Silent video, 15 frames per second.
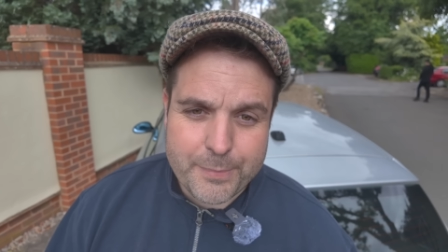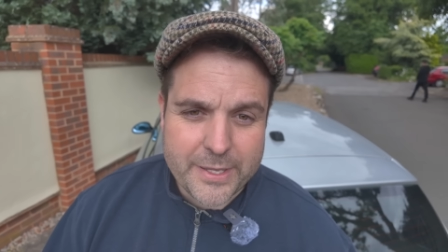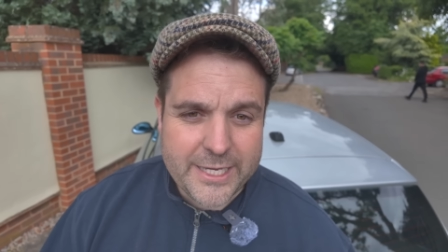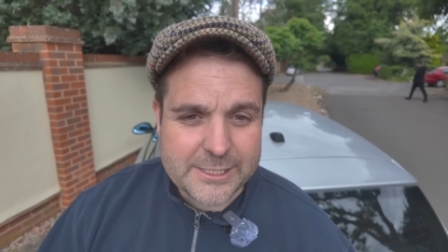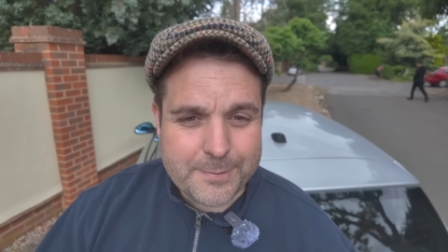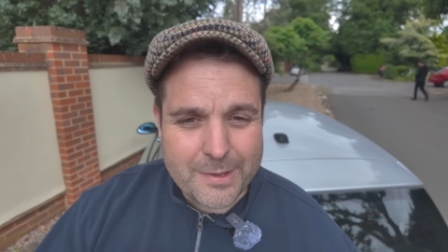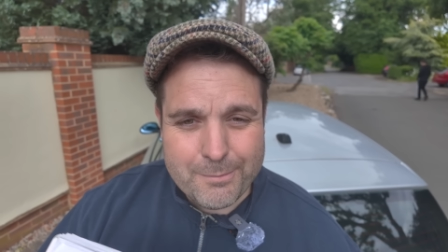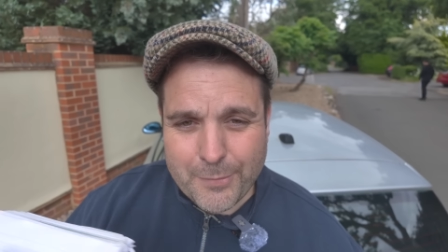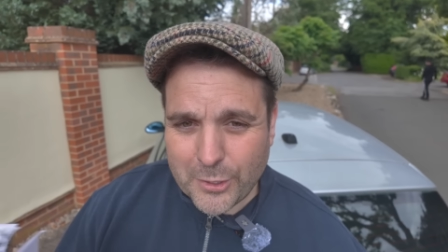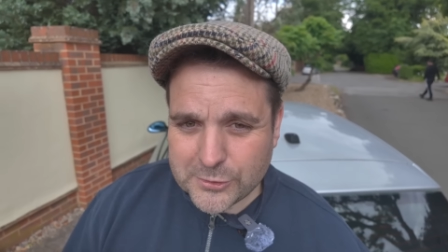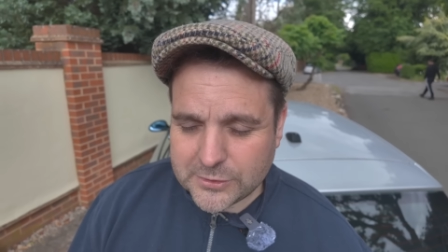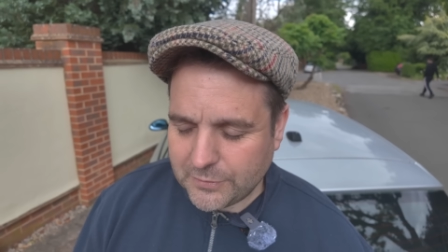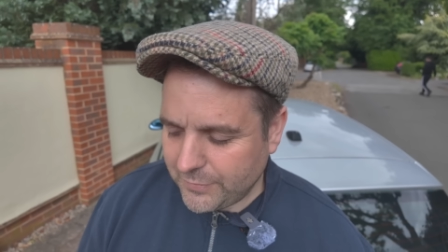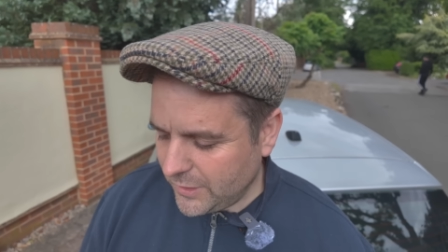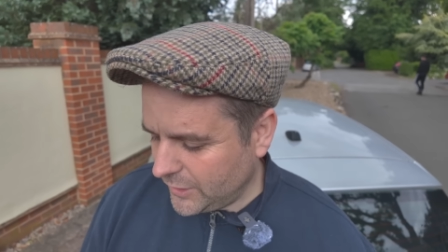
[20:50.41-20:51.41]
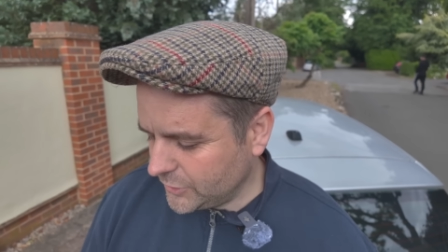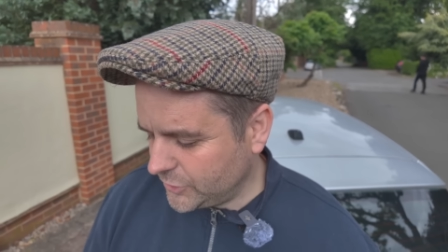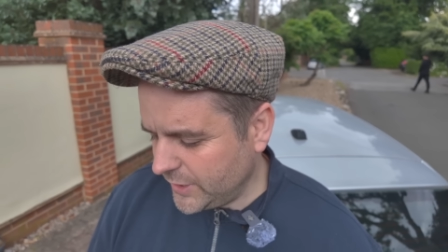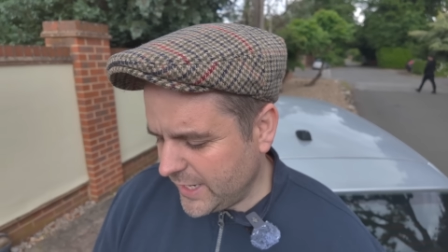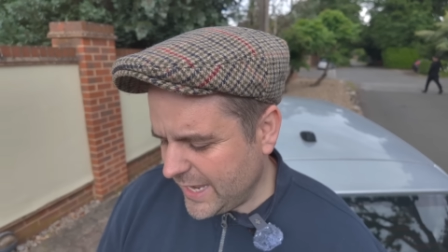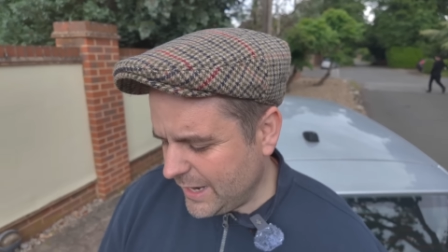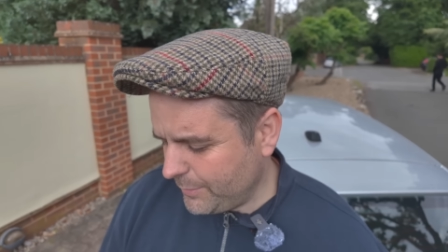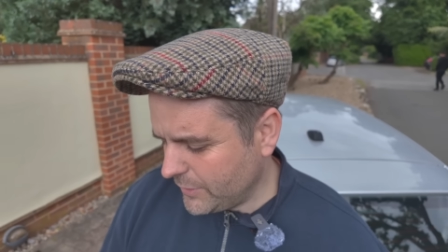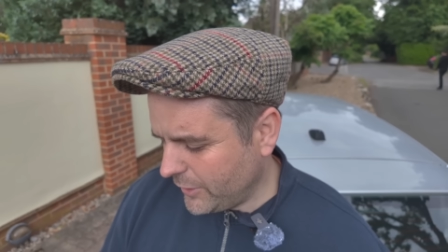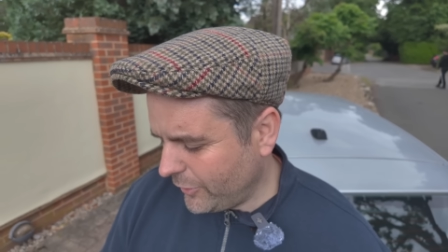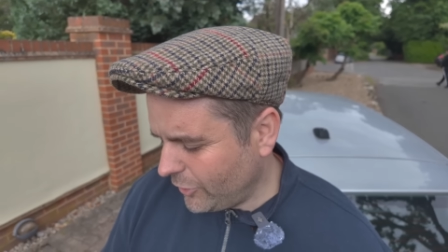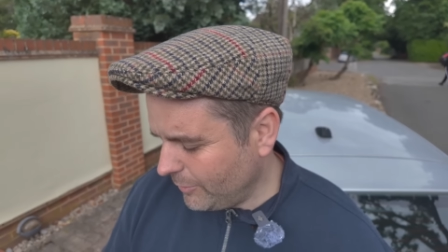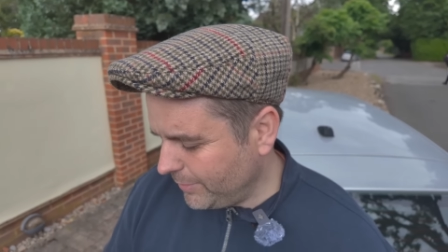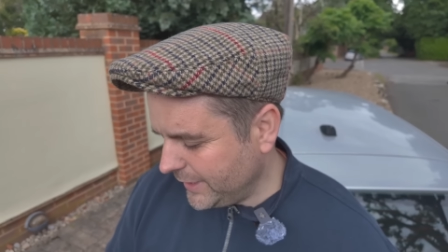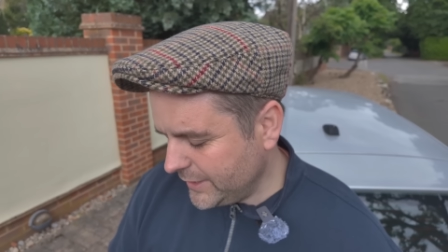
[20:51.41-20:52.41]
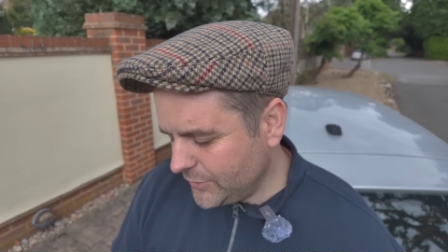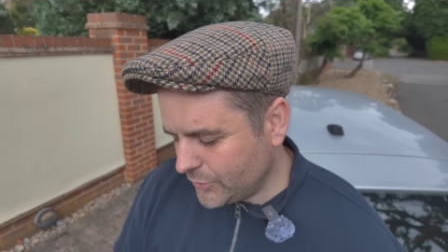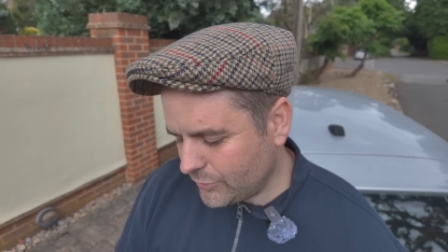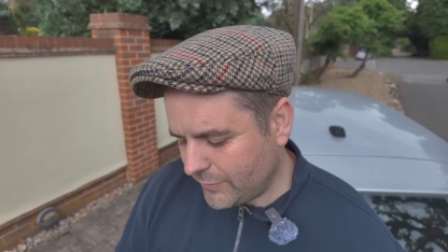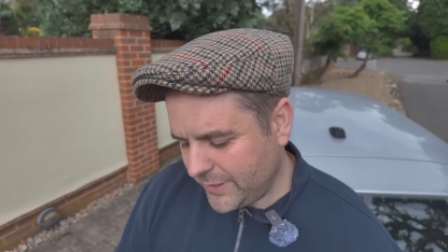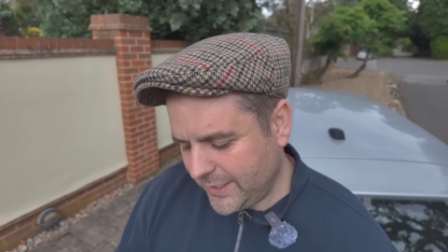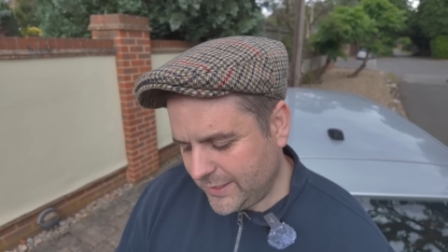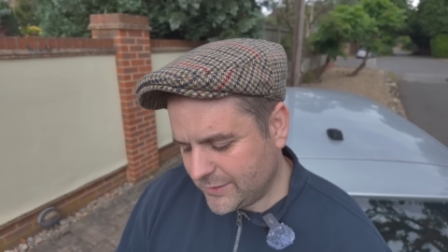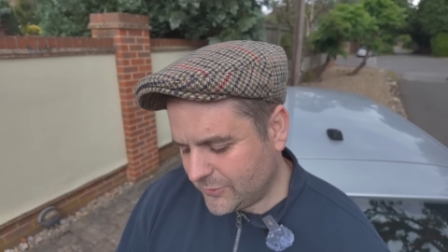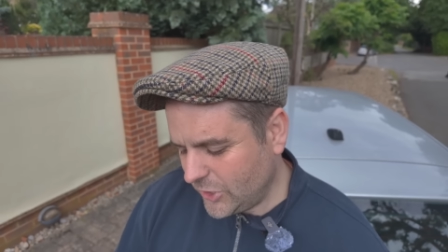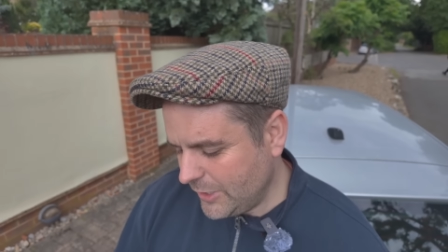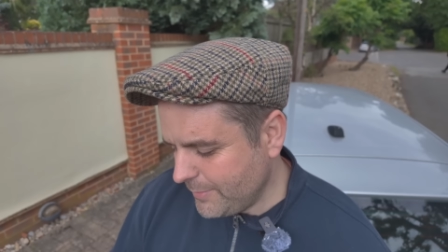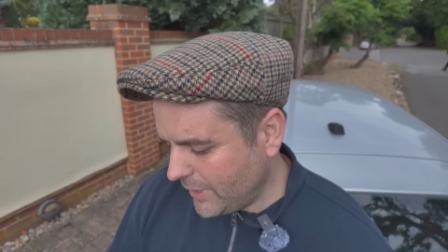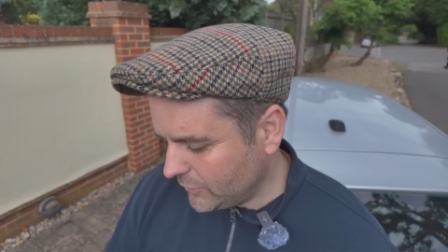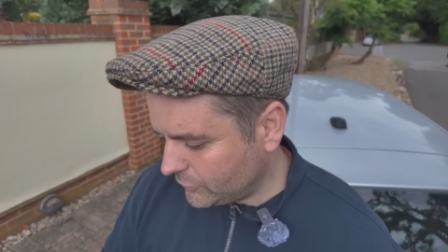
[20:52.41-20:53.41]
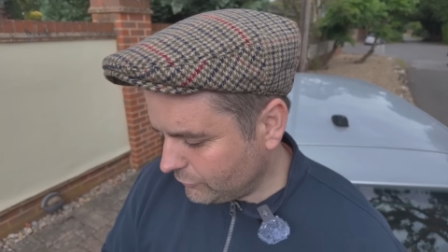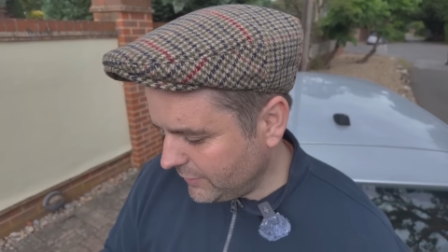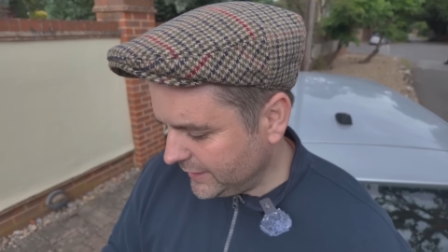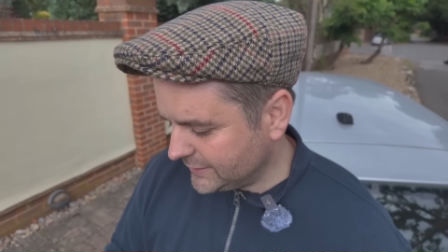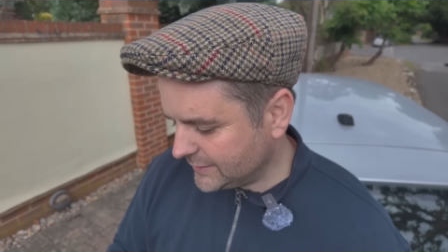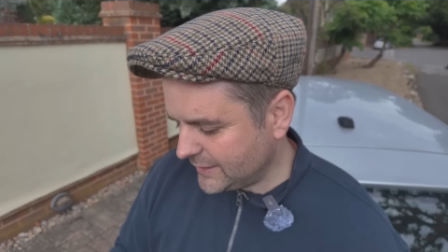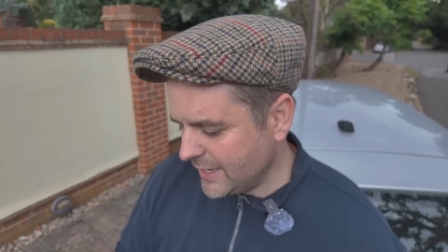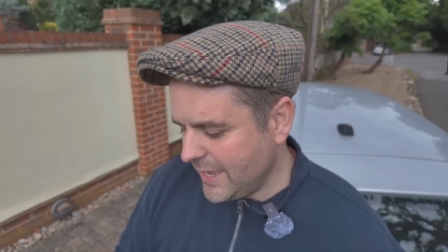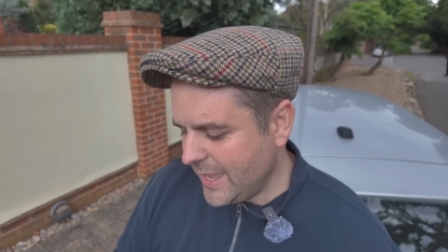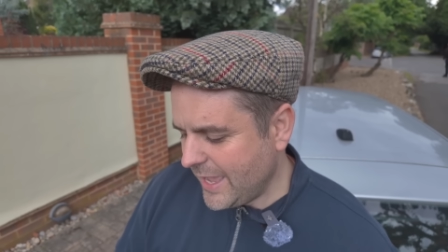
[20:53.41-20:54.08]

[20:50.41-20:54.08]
but he spent most of last year out with a horrible injury. It's too much risk.